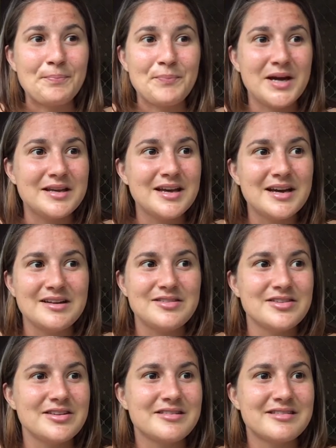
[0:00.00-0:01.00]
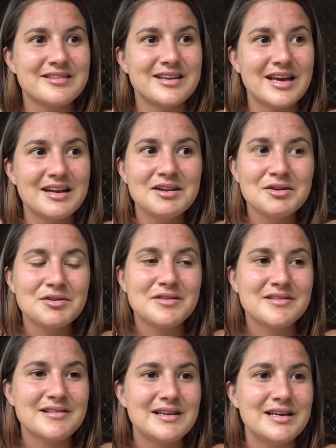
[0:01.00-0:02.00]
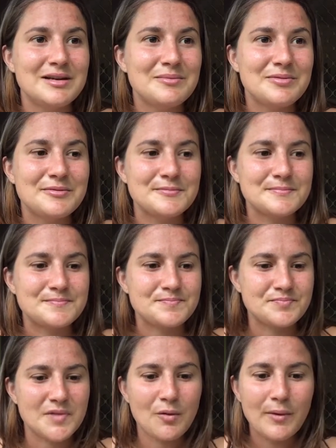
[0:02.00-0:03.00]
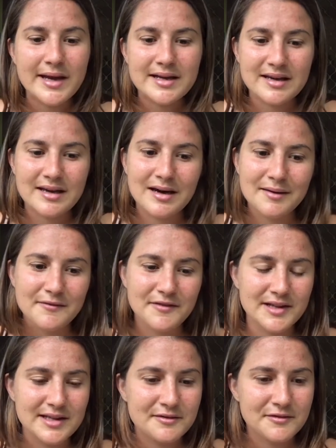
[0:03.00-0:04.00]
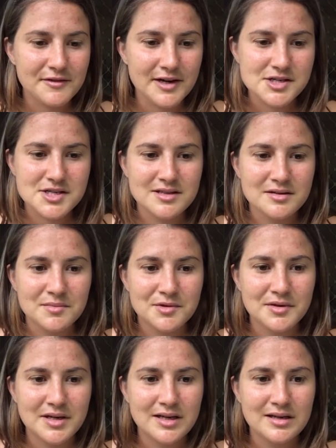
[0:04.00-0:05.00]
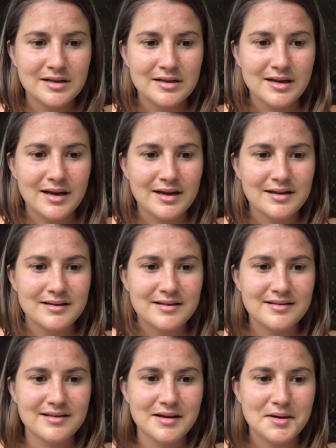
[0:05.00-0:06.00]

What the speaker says: But yeah, just getting good sleep, waking up, feeling fresh in the morning, and